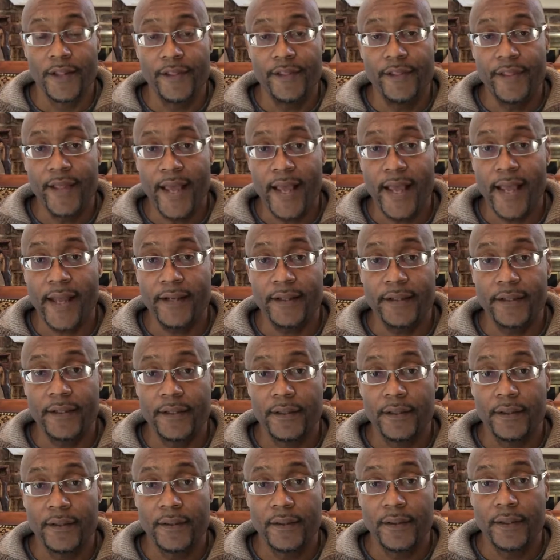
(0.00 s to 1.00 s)
That
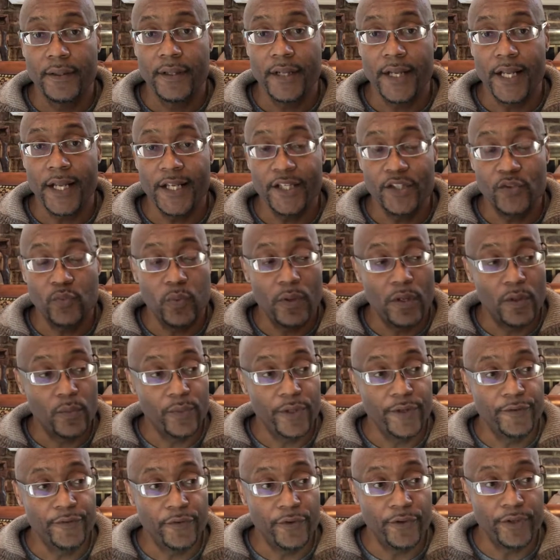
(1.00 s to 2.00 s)
is what
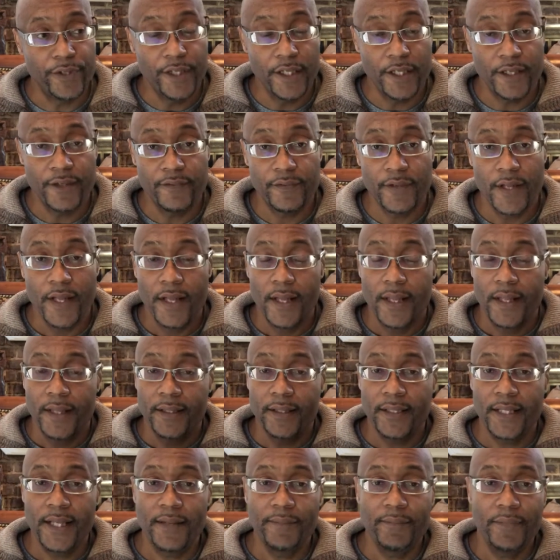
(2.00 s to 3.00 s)
we forgive.
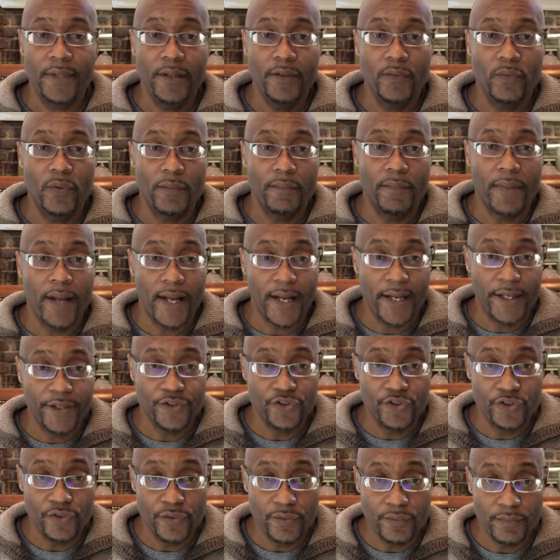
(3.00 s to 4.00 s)
Let me remind
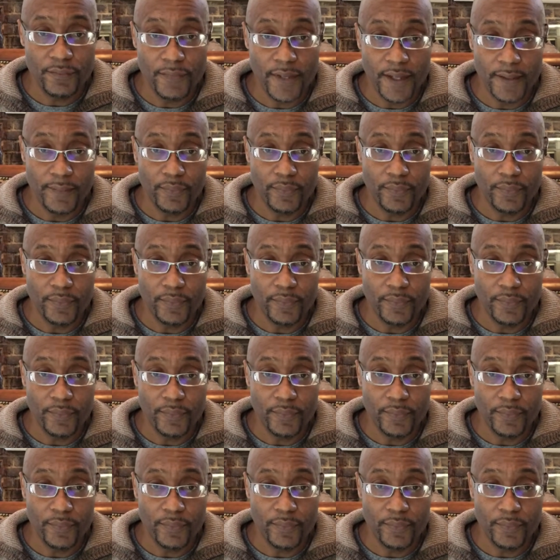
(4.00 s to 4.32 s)
you, my